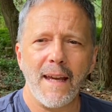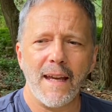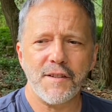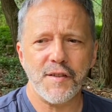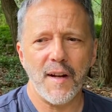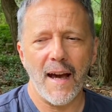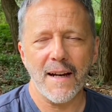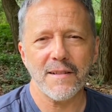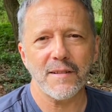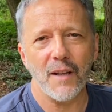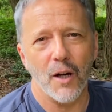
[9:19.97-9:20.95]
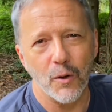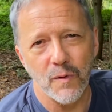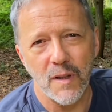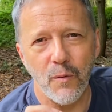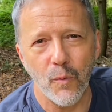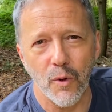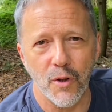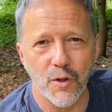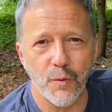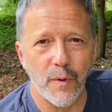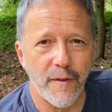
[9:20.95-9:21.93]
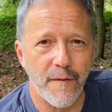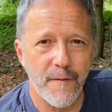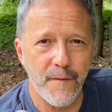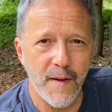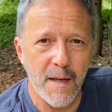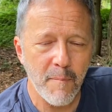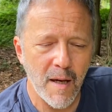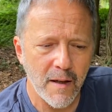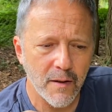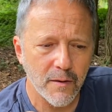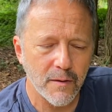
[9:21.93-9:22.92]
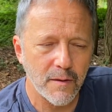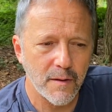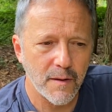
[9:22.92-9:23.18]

And she actually only worked with female